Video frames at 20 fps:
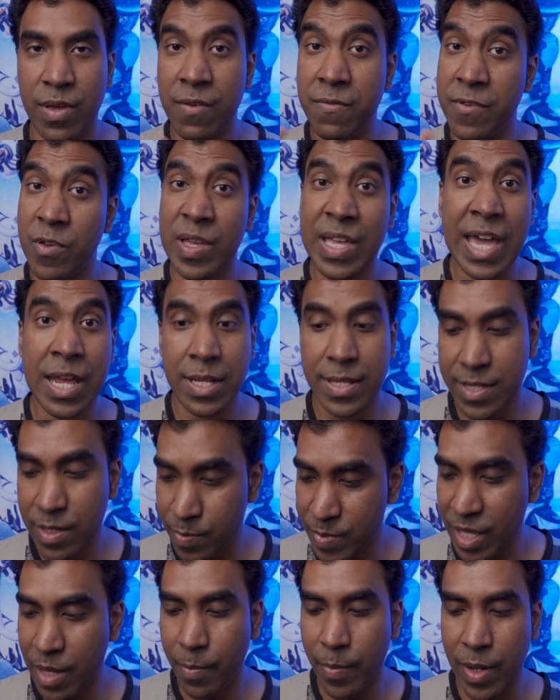If you get
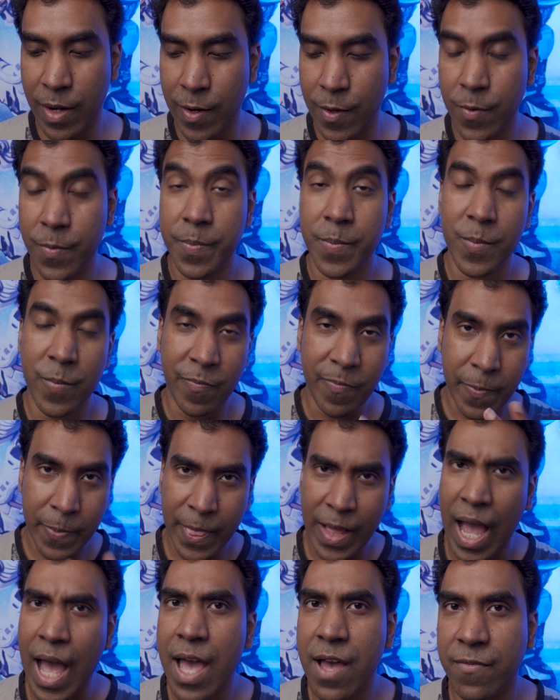something below,
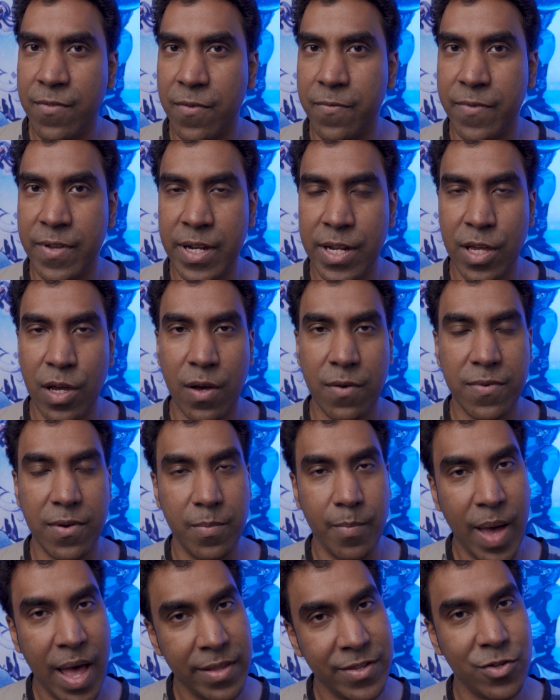I have a video of a
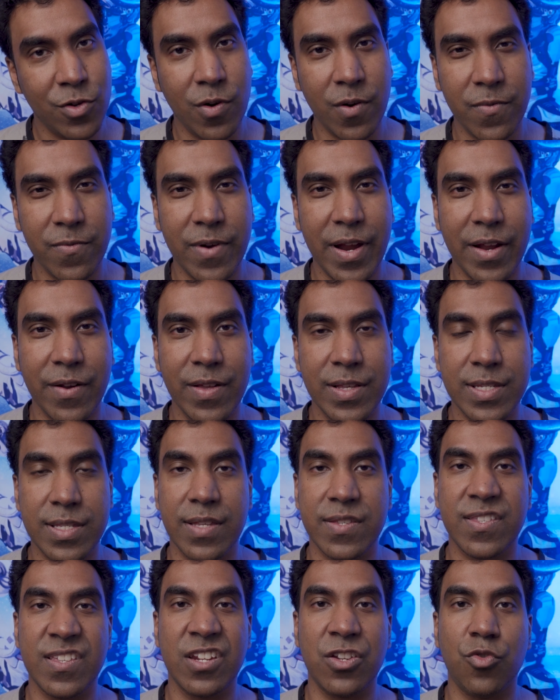Mancera fragrance,
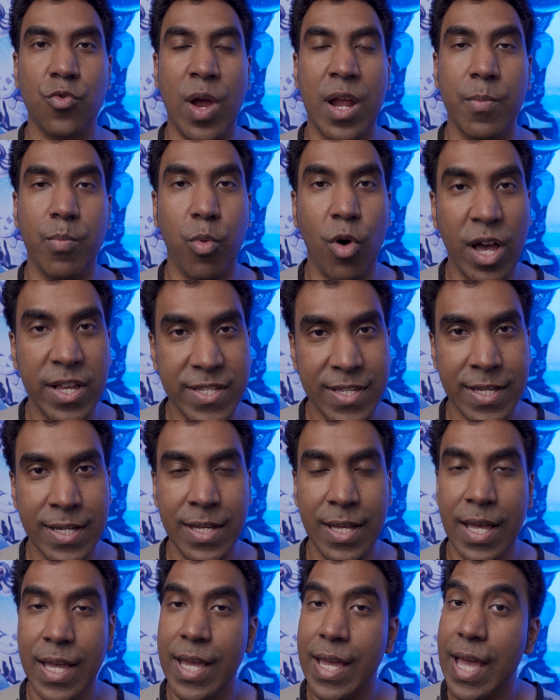the Cedrat Boise.
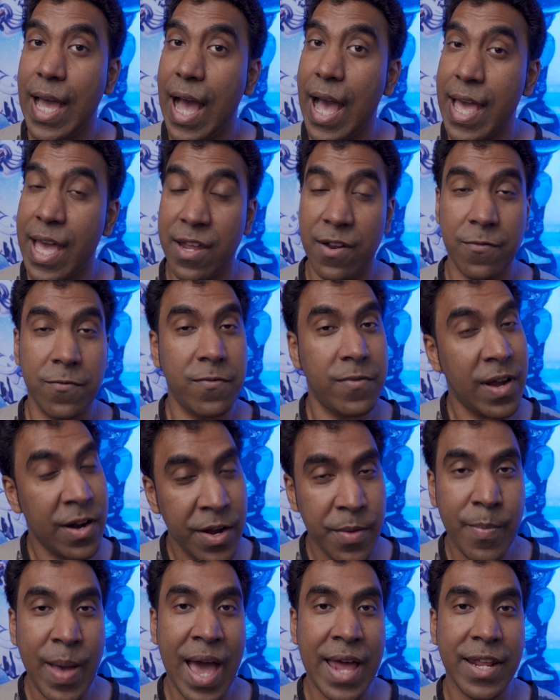I had a
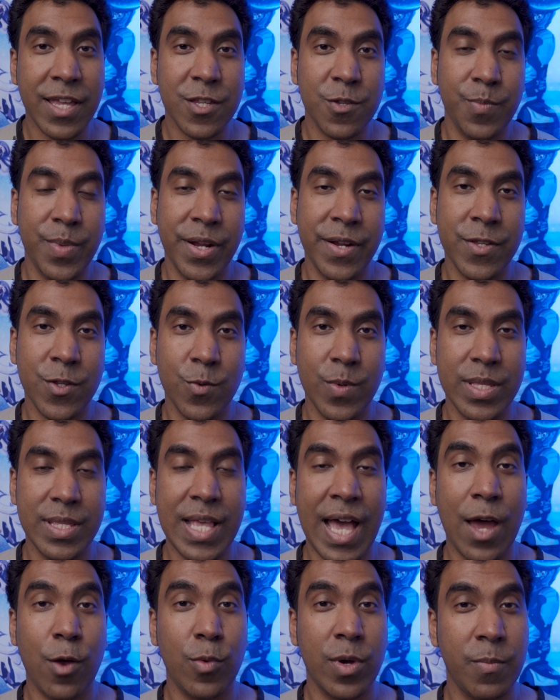very bad experience with
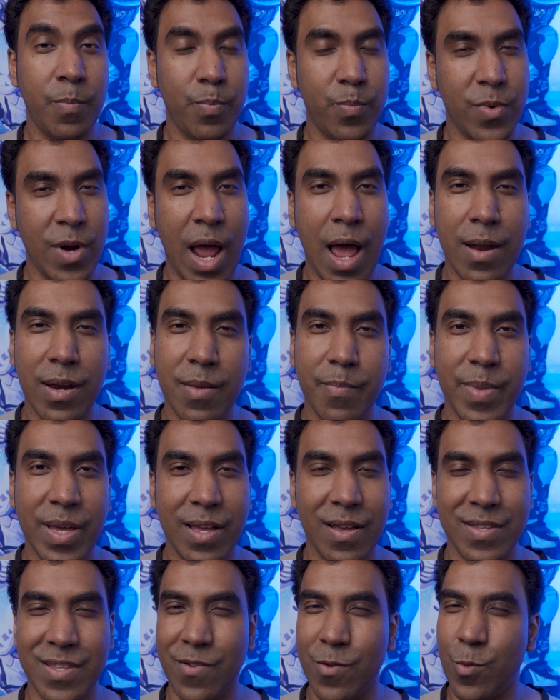that one, probably
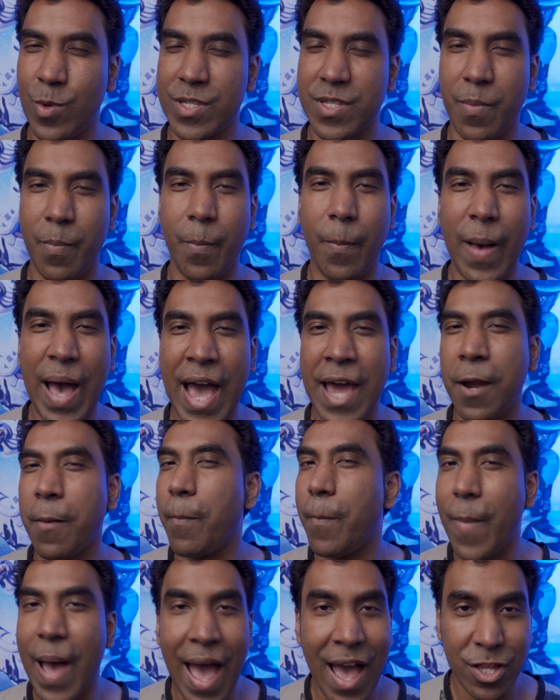because it was a
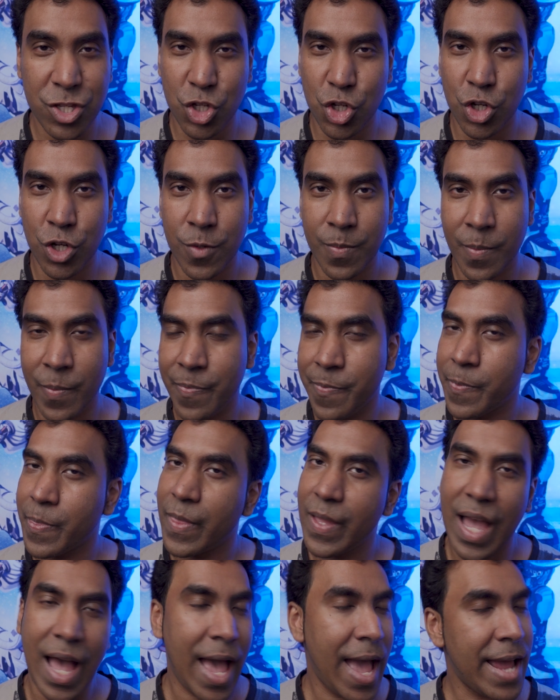bad batch.
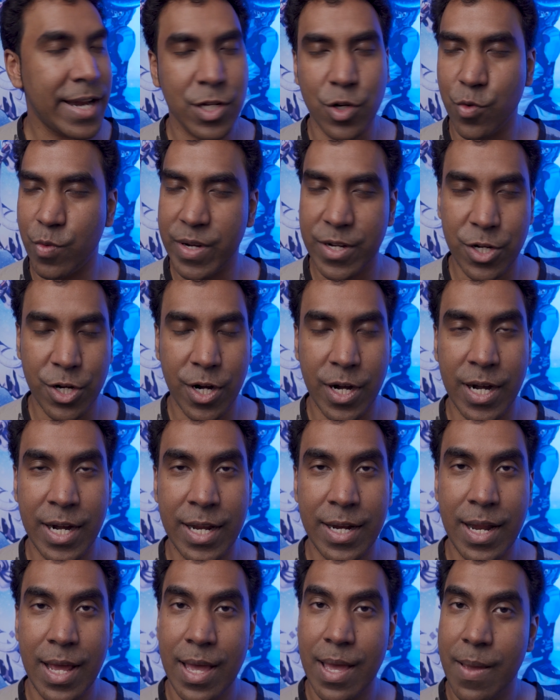I had to return
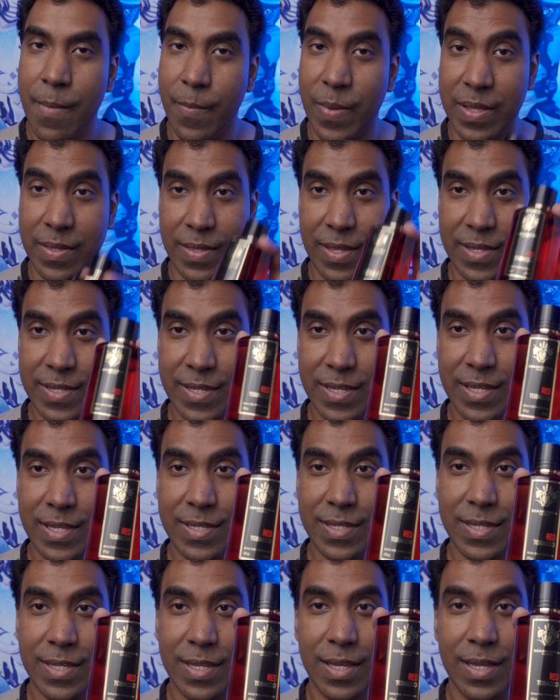it, but this
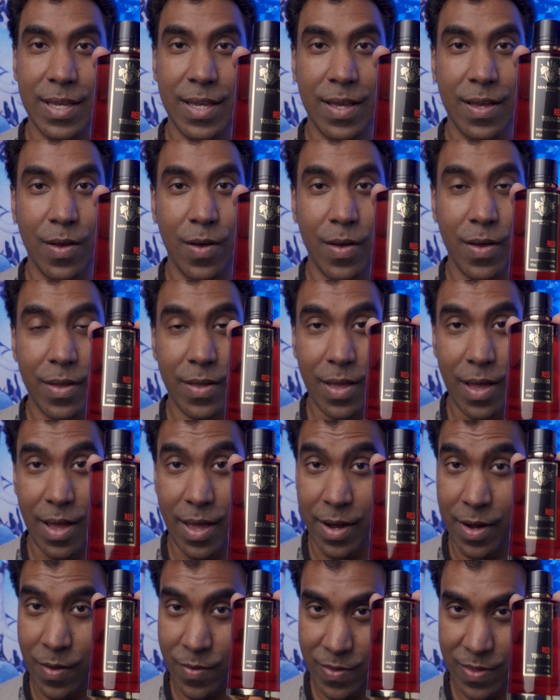is
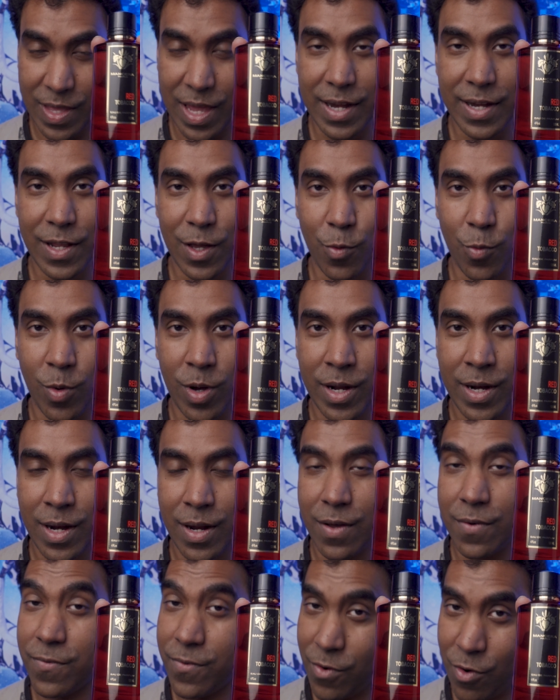an authentic one,
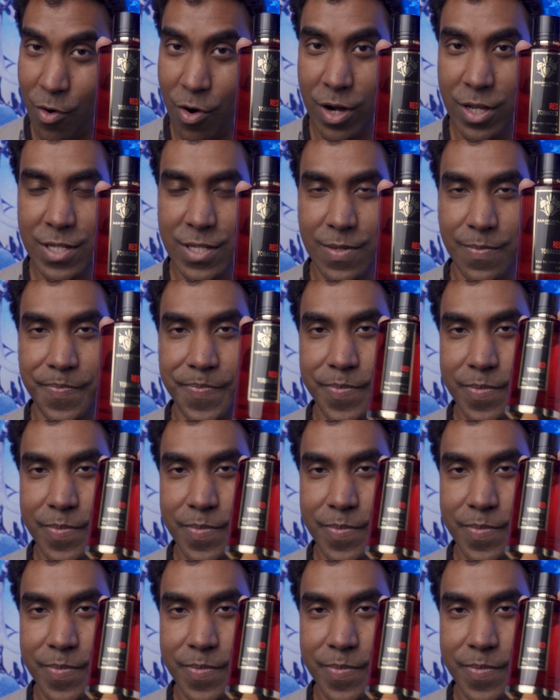of course.